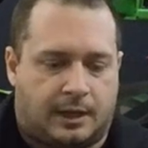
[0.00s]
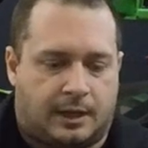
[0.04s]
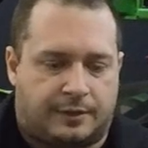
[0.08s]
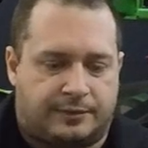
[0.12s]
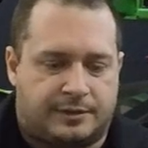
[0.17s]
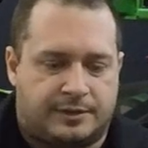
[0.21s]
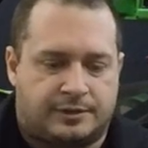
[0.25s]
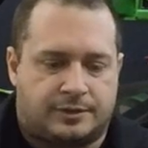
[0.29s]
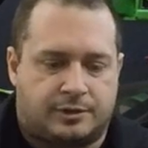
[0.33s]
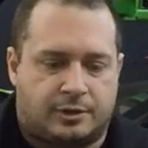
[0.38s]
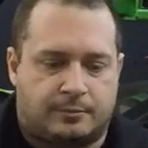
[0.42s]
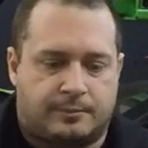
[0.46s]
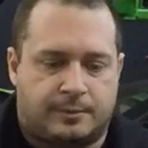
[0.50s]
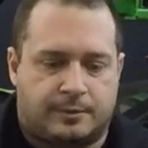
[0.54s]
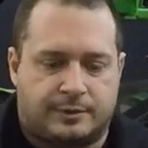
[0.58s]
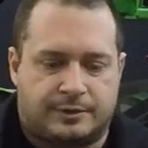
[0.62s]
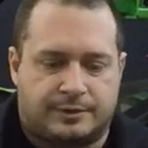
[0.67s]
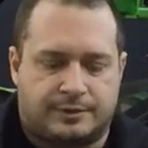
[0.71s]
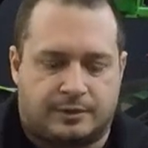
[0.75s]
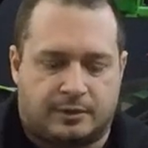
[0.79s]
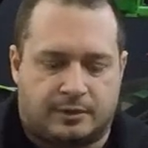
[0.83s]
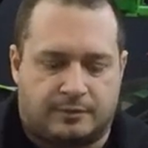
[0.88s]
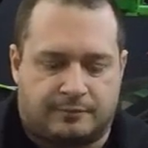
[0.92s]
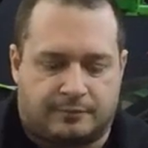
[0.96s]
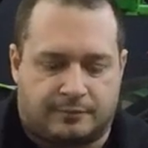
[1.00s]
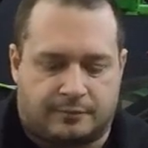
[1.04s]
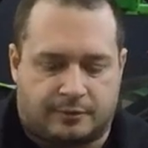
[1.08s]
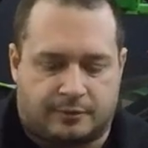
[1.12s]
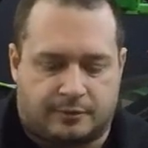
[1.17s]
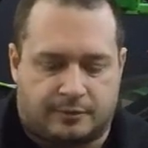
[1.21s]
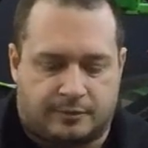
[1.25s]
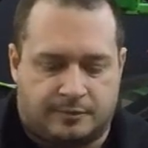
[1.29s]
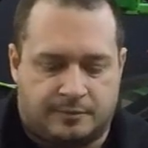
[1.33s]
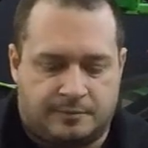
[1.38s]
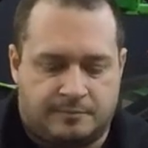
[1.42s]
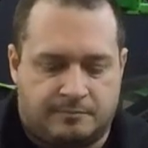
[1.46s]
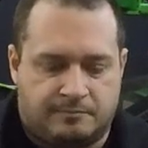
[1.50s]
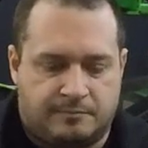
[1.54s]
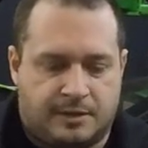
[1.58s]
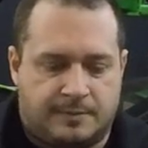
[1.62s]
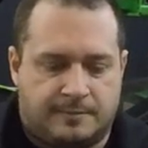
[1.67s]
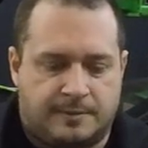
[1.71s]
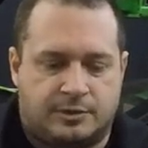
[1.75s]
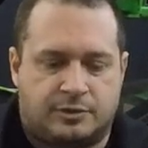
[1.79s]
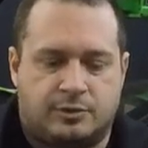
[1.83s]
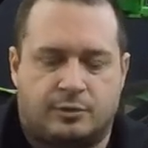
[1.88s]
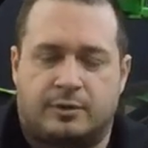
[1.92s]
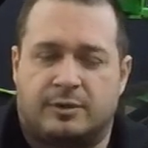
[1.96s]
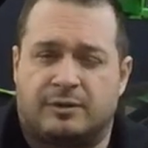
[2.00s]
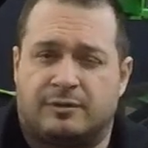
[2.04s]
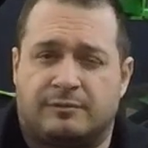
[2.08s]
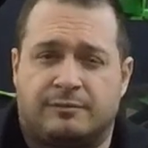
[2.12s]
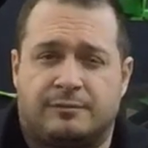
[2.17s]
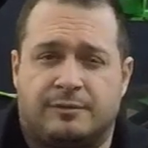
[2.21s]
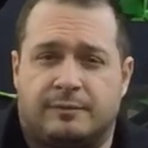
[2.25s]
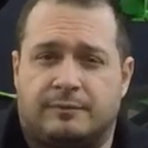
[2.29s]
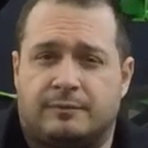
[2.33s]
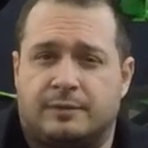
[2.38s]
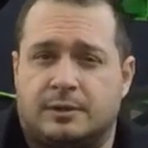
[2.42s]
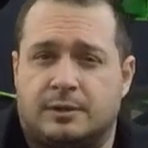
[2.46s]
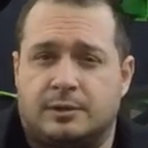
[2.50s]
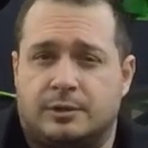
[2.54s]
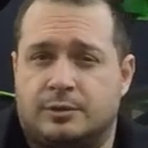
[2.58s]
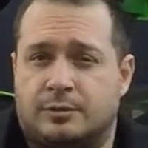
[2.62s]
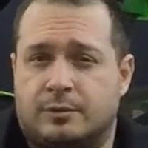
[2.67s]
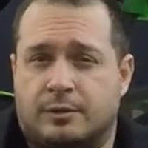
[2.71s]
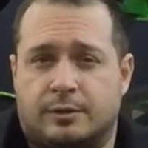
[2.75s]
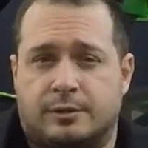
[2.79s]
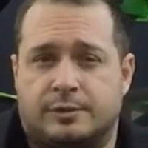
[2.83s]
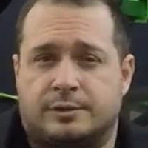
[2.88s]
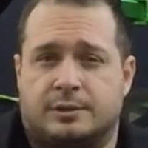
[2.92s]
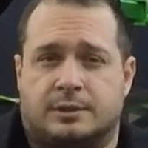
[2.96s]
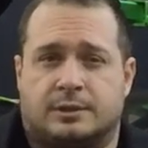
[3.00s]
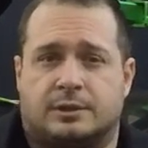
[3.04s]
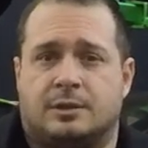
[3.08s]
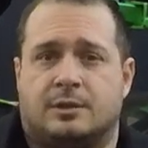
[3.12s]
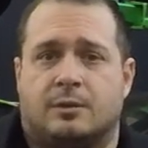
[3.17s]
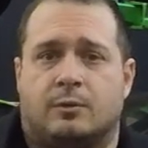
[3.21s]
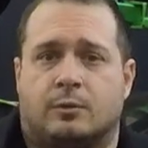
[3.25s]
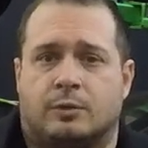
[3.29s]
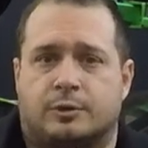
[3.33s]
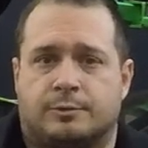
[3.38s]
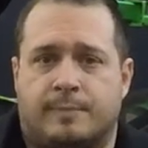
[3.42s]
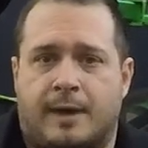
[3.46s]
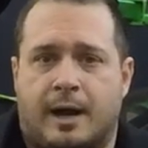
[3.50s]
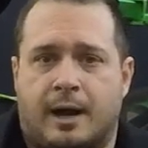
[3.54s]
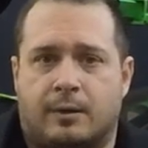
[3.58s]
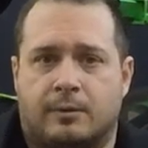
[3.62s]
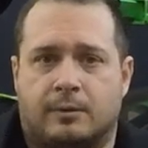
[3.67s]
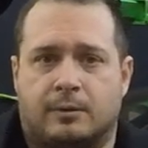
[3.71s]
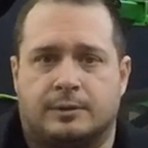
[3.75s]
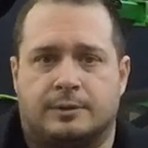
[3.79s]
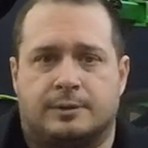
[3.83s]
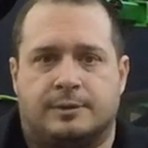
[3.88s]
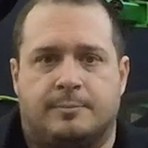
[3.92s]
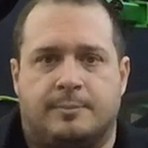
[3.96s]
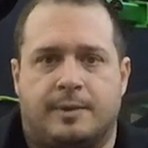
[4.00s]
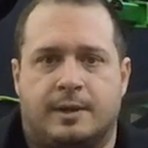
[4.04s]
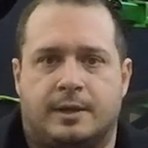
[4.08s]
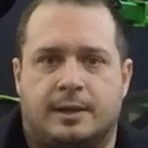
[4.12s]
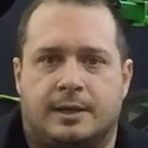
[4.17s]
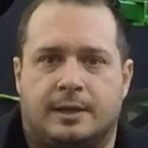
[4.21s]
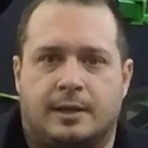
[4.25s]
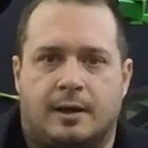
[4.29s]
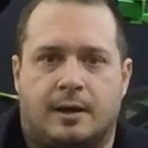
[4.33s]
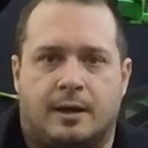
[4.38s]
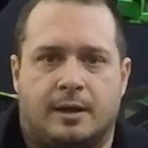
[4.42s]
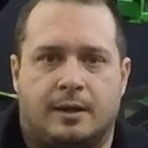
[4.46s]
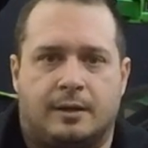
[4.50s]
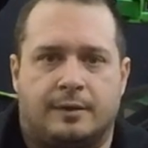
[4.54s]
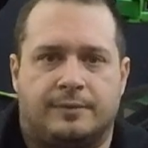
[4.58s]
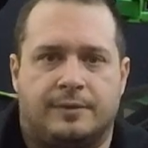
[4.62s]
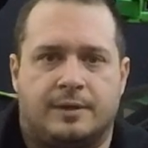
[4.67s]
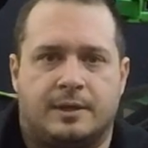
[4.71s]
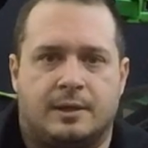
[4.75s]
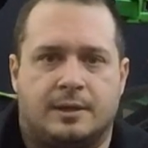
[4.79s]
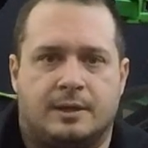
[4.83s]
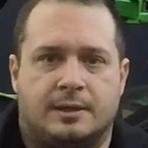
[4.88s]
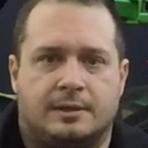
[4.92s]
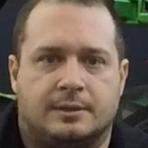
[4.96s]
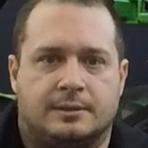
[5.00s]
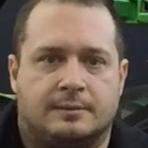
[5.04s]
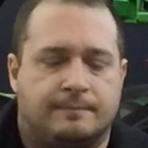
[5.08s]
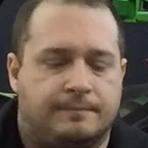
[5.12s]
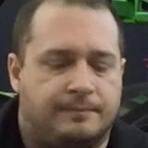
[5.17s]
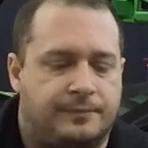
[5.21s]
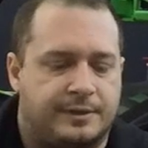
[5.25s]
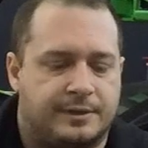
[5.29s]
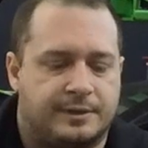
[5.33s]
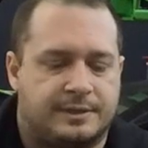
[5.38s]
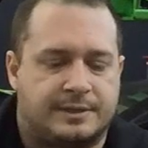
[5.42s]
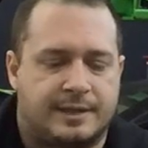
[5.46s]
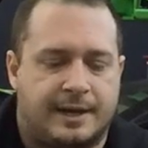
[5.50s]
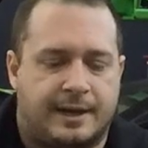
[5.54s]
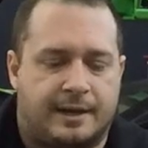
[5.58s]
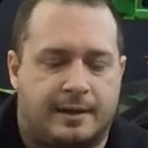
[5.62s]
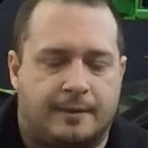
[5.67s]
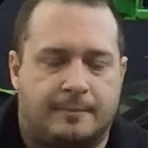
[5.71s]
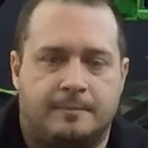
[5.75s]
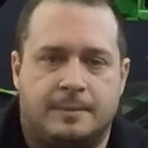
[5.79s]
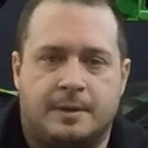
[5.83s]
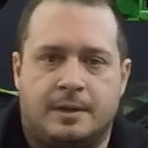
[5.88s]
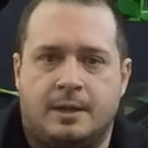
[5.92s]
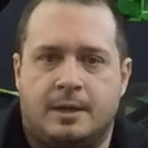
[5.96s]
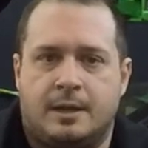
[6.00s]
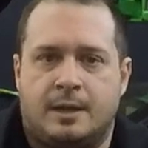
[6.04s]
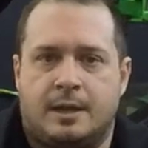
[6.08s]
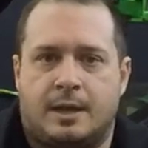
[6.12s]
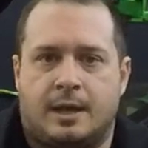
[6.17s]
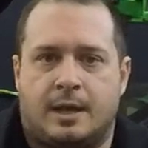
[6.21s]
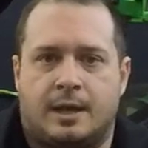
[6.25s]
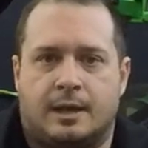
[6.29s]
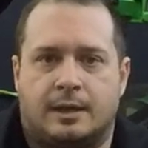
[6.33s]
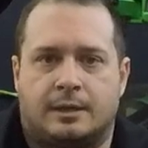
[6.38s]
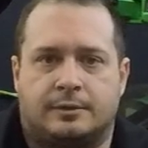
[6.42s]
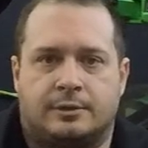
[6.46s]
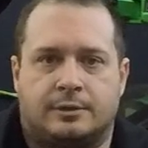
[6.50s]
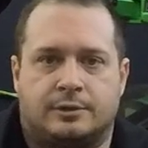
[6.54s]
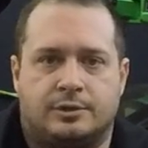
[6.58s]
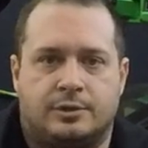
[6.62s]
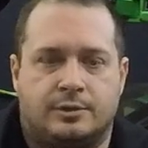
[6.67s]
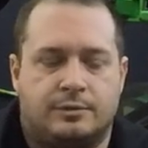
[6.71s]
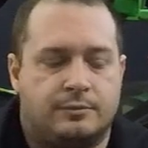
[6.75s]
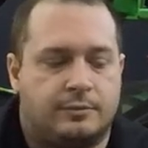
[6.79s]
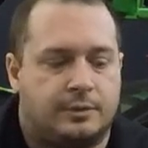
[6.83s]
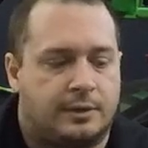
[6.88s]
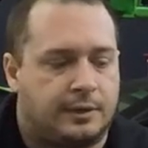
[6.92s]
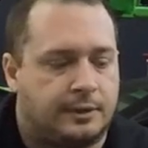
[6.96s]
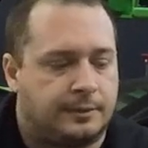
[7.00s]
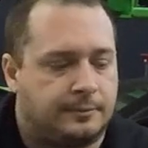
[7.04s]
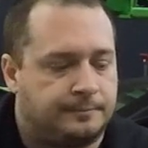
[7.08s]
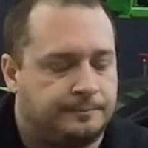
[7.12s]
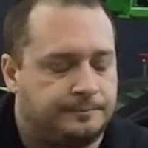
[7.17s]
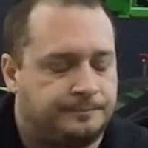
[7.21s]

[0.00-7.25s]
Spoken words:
This turbo is good for maybe 250, 260 horsepower, depending on the setup and the tuning.